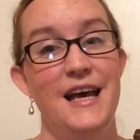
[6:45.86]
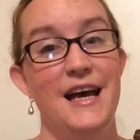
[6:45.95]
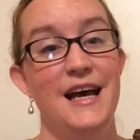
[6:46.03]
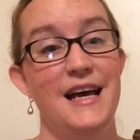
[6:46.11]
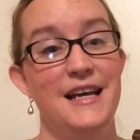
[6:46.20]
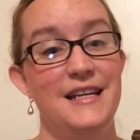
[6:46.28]

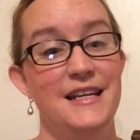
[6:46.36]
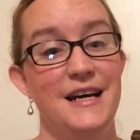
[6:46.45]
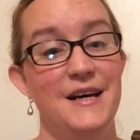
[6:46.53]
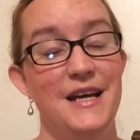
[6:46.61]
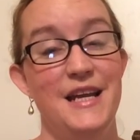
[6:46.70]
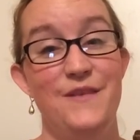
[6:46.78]
and
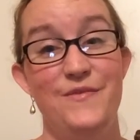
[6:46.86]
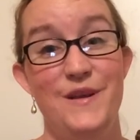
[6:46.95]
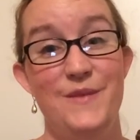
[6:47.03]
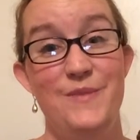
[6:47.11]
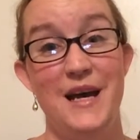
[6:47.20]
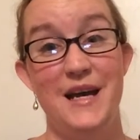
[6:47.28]
any
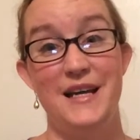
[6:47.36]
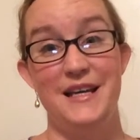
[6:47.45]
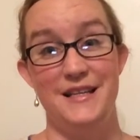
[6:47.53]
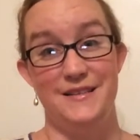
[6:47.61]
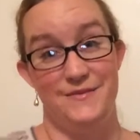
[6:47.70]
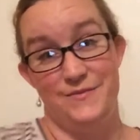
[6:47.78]
feedback
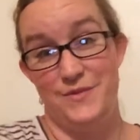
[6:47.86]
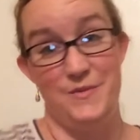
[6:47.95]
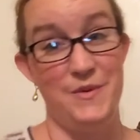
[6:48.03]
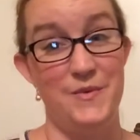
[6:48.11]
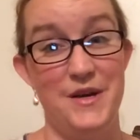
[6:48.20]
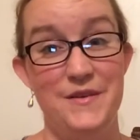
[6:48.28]
and would
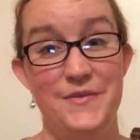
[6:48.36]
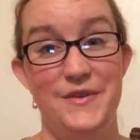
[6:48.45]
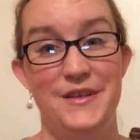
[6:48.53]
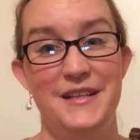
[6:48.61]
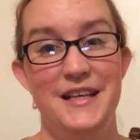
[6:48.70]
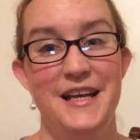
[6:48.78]
be
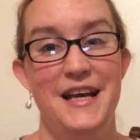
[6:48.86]
wonderful.